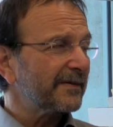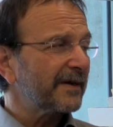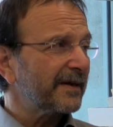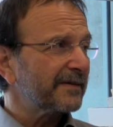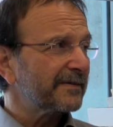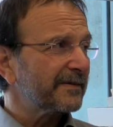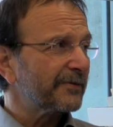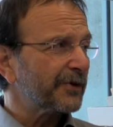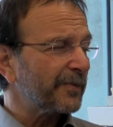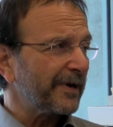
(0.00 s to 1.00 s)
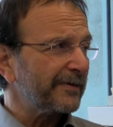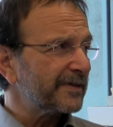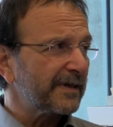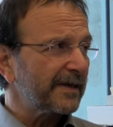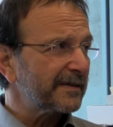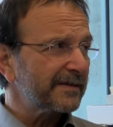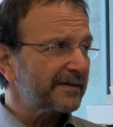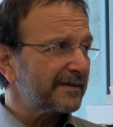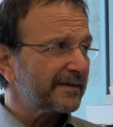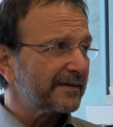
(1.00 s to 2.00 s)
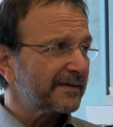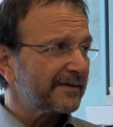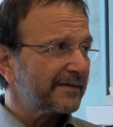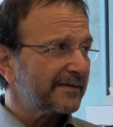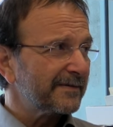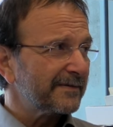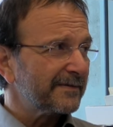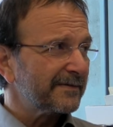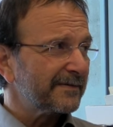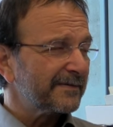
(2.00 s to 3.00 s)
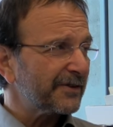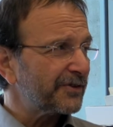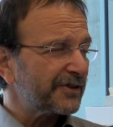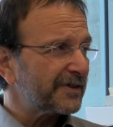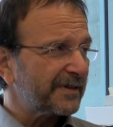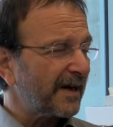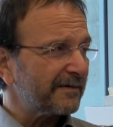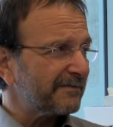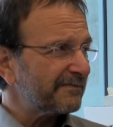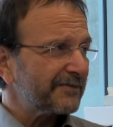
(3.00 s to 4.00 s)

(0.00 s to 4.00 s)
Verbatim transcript: Okay. Were your parents scientists? No. So you just got